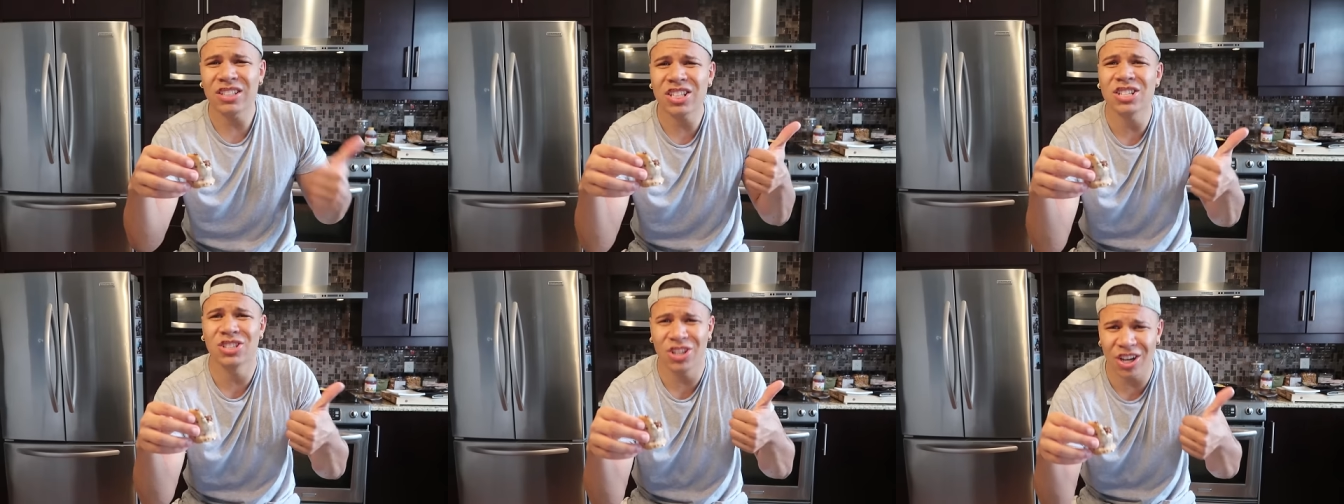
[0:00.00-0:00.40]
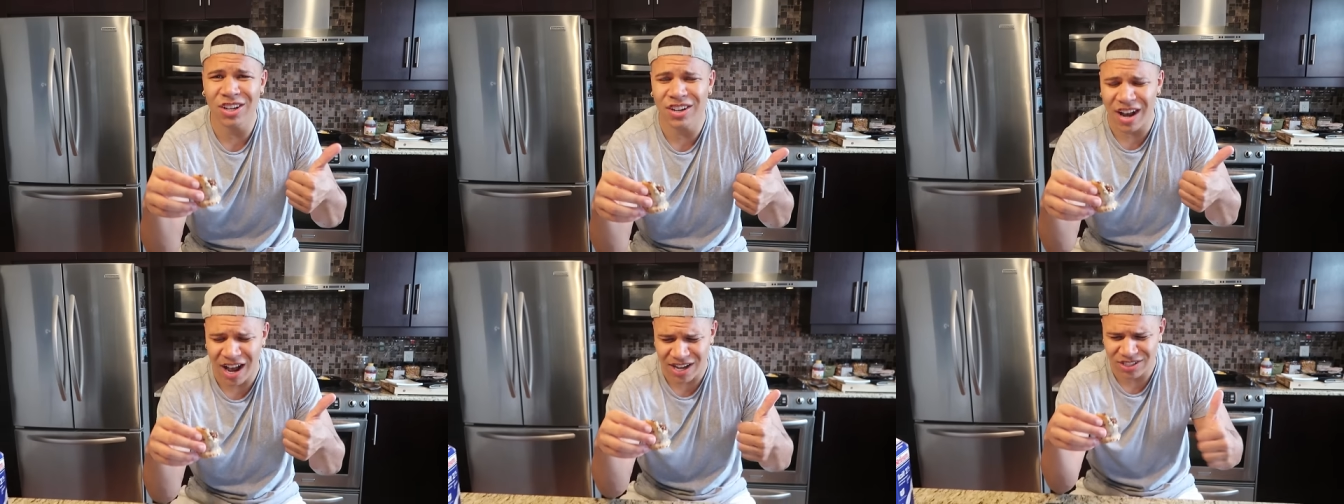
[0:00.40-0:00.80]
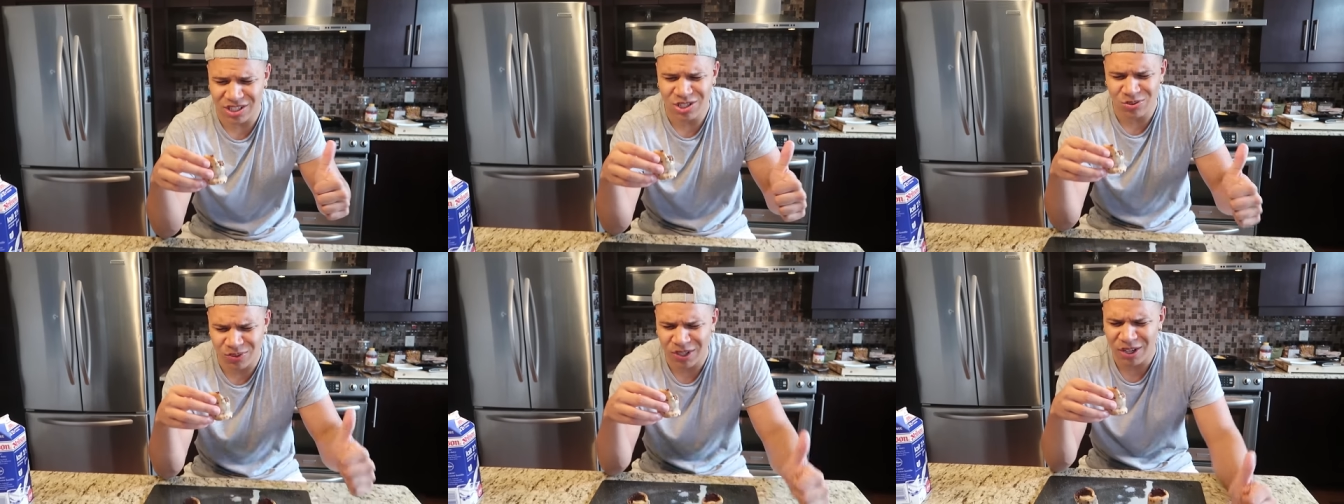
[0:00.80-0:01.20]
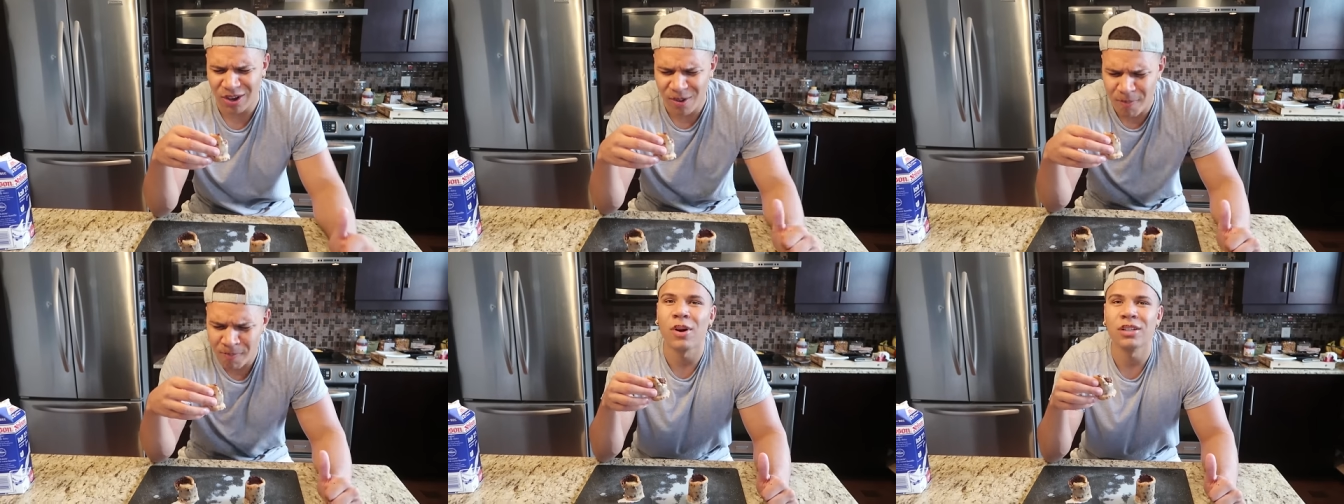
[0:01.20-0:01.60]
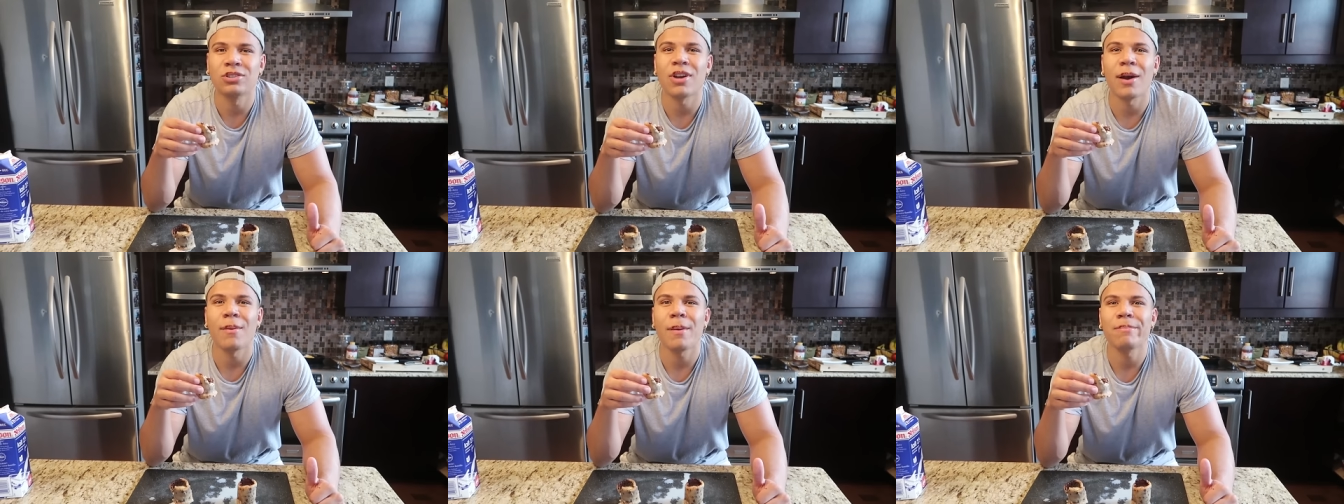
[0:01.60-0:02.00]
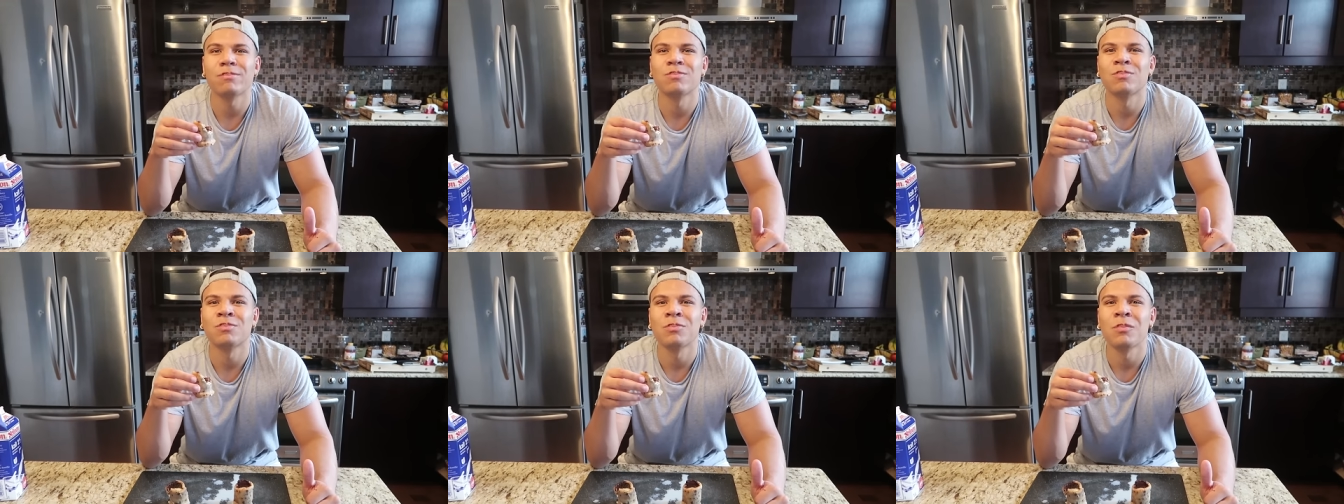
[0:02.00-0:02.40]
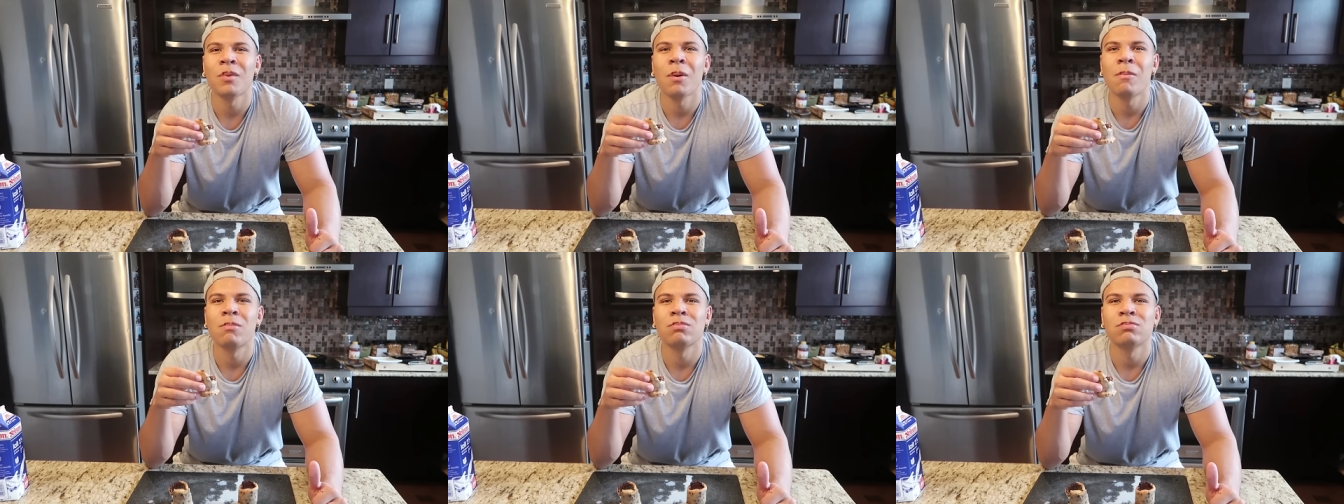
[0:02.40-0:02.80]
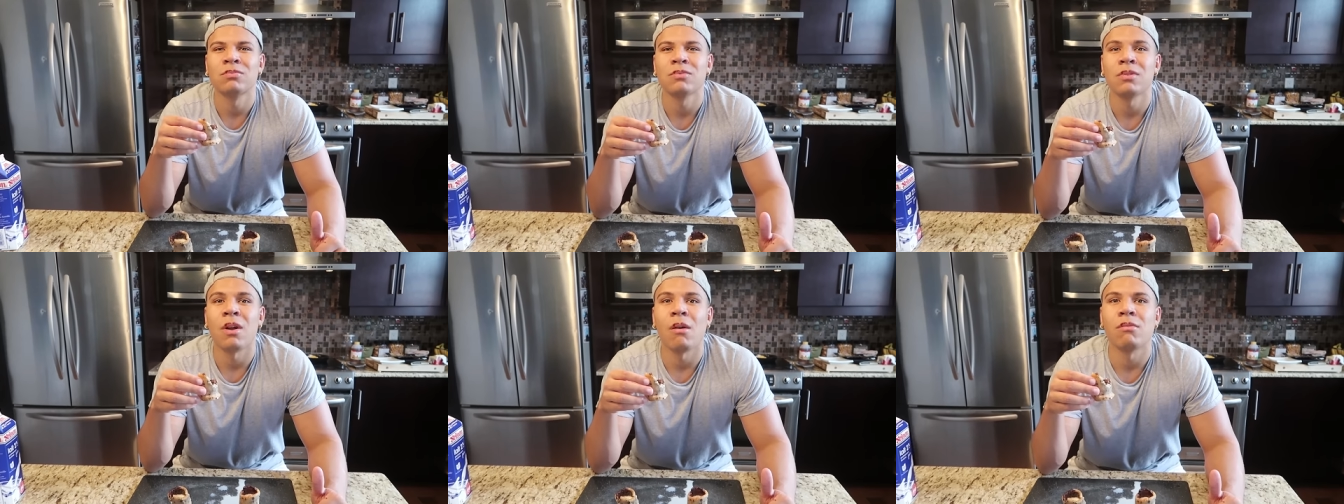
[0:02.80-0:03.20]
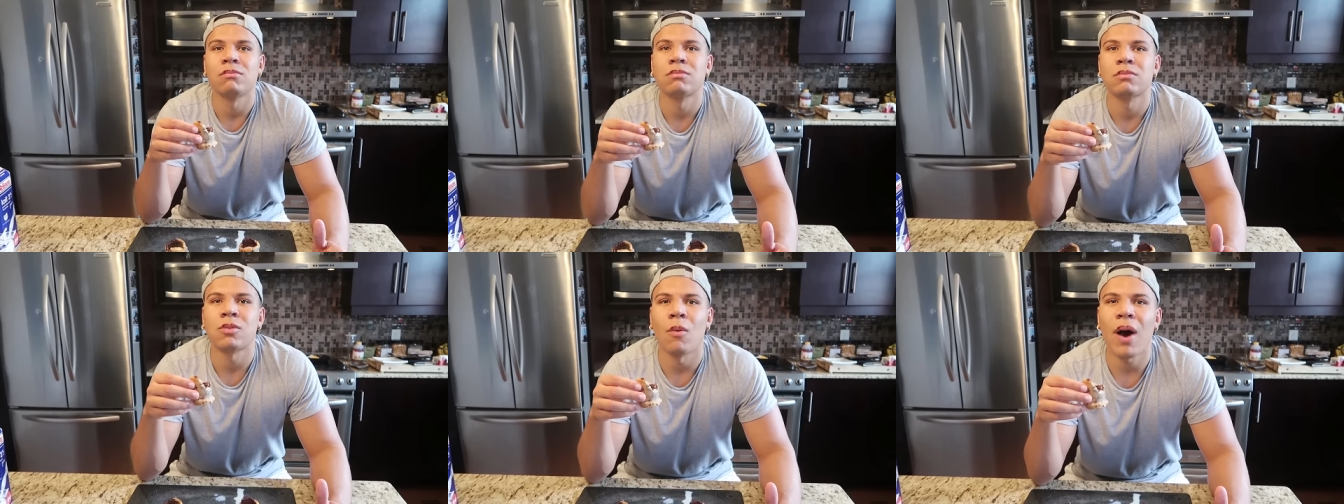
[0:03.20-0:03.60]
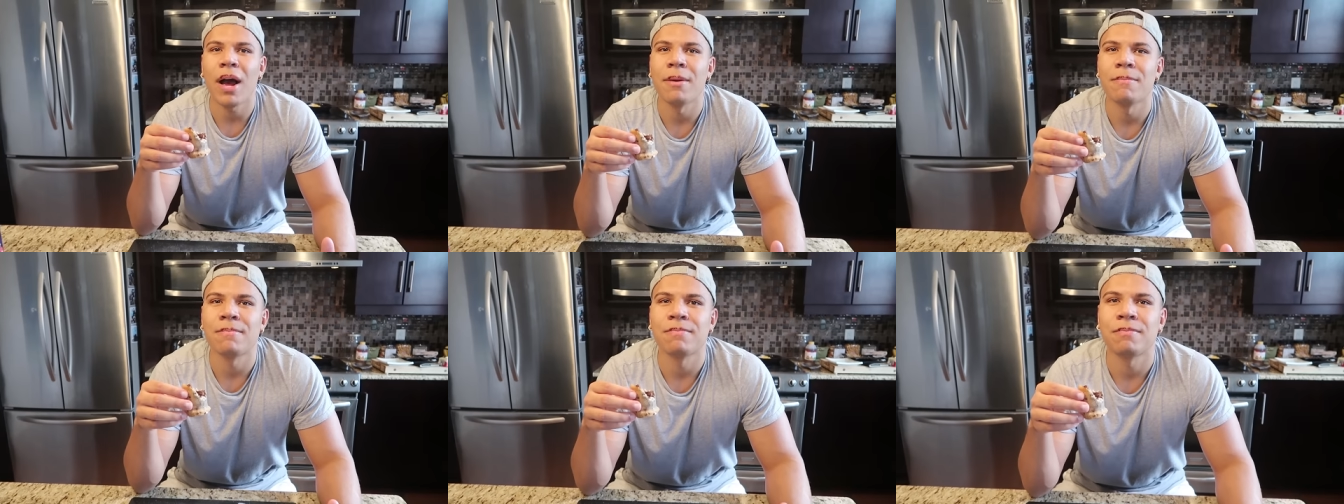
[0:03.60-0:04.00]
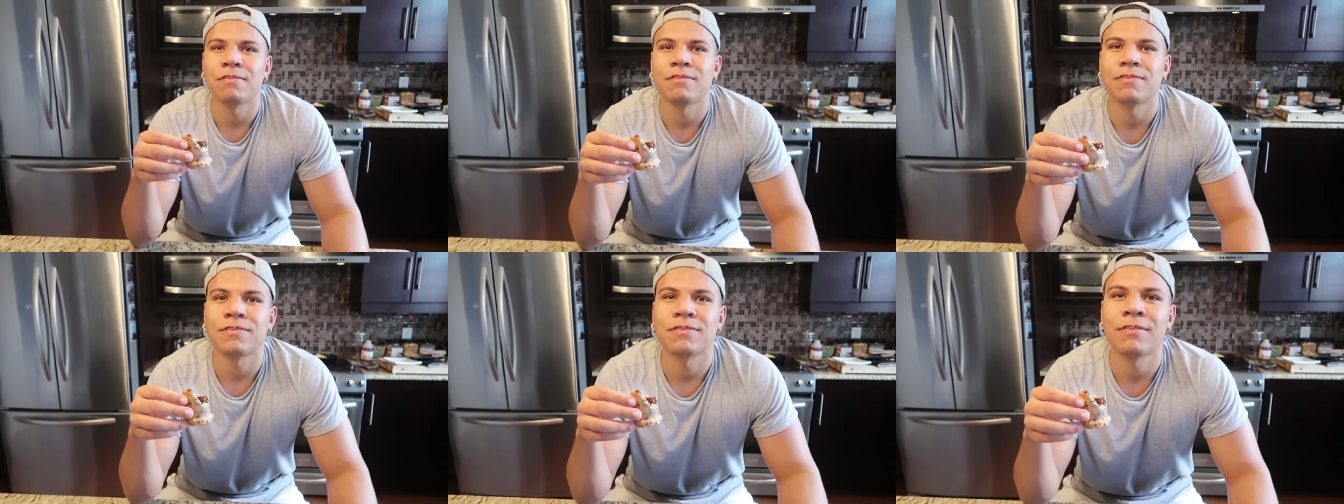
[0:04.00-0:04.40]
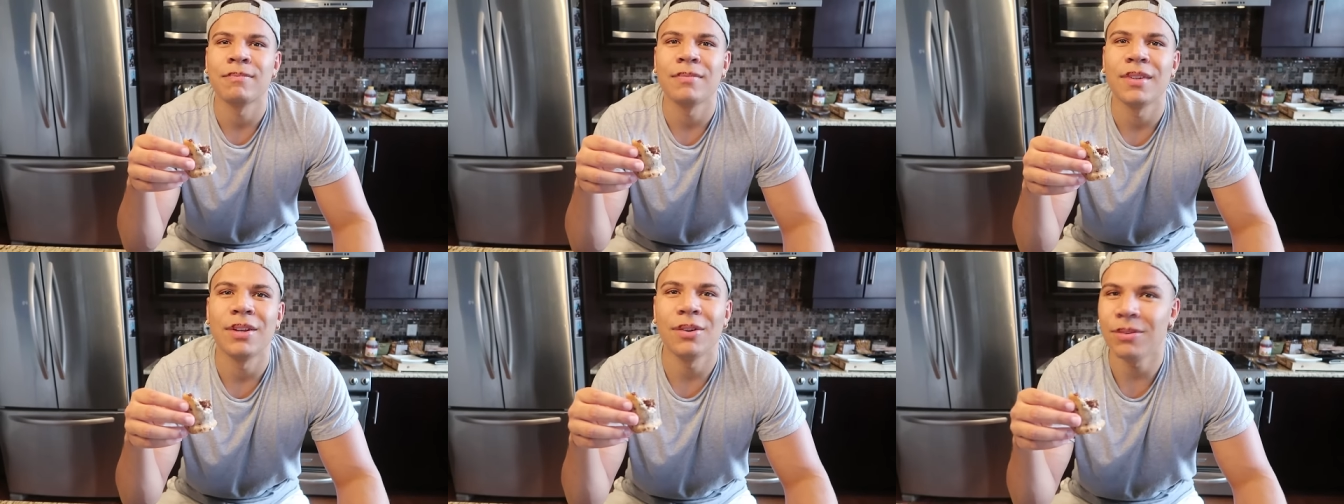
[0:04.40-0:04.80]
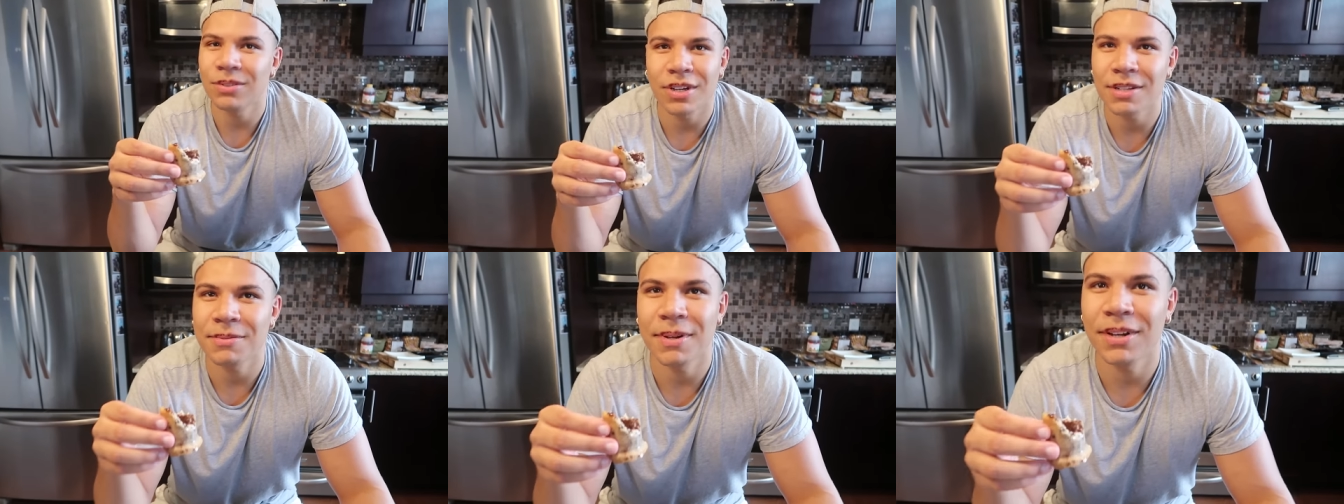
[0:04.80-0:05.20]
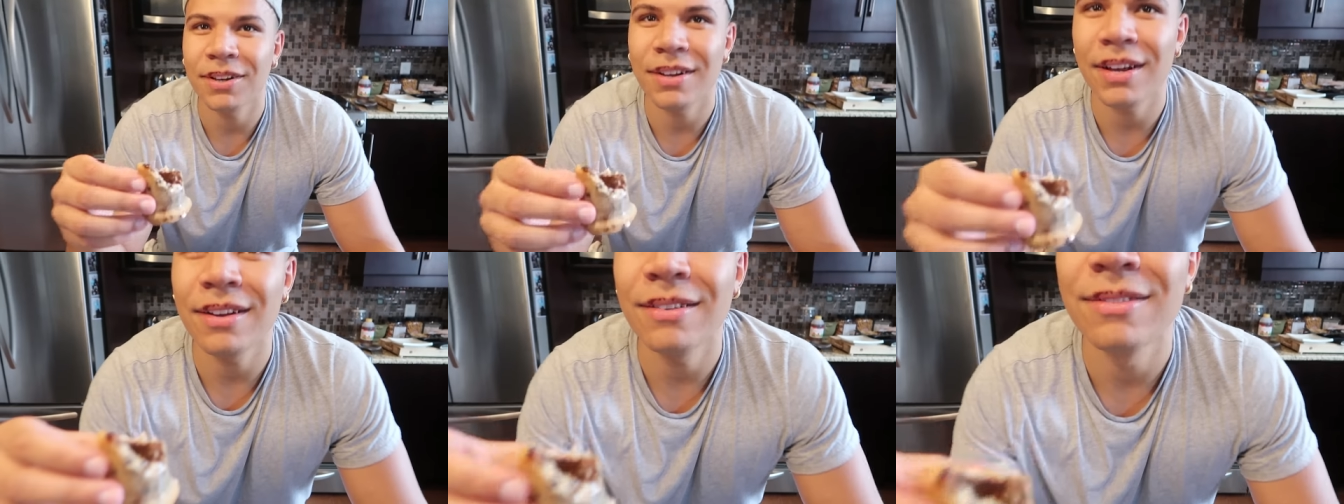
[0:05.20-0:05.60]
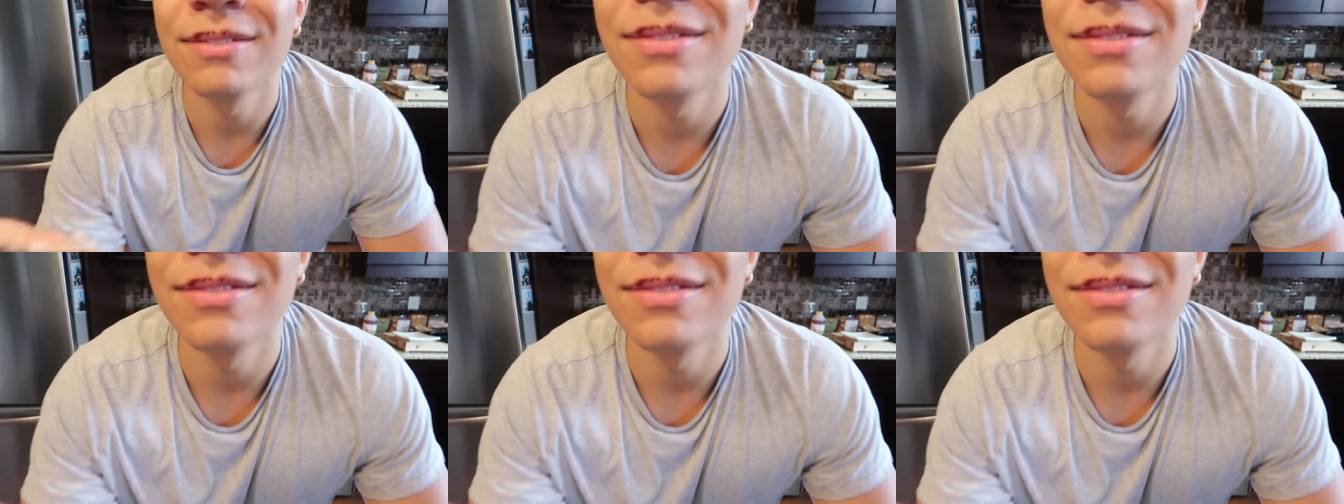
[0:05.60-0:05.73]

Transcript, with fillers: This is good, guys. This is really good. You want to try one? No, thank you. Why? You ever try something cooking?